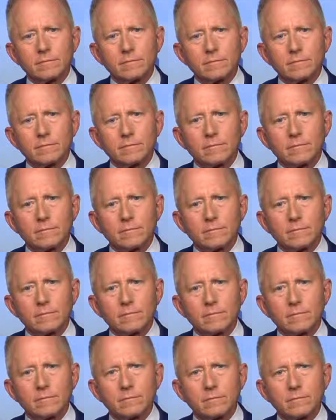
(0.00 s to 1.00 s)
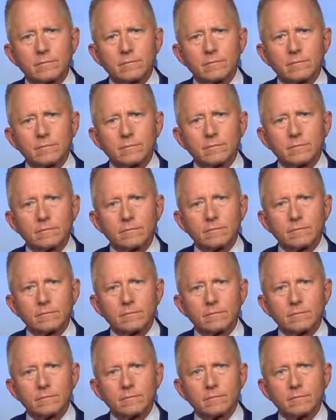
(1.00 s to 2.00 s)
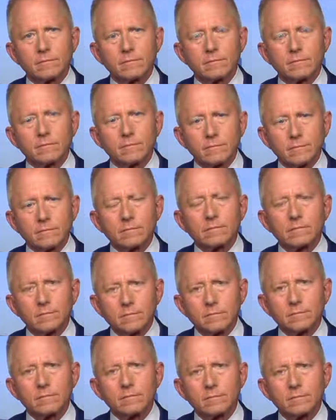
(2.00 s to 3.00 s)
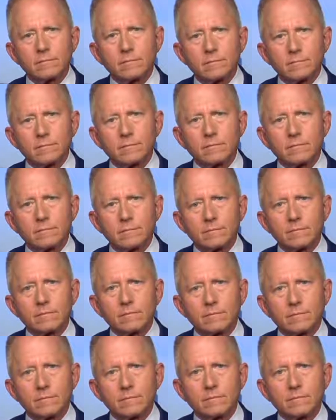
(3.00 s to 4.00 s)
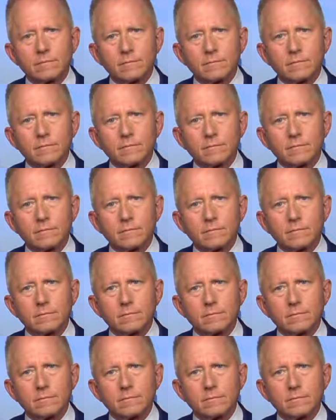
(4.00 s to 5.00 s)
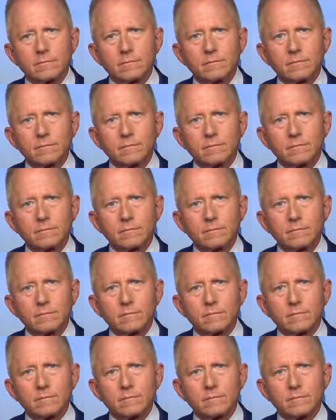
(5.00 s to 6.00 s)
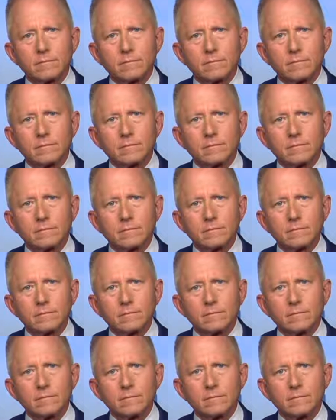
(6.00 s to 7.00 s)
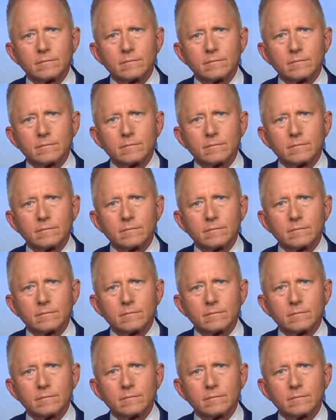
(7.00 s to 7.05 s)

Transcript: (not speaking)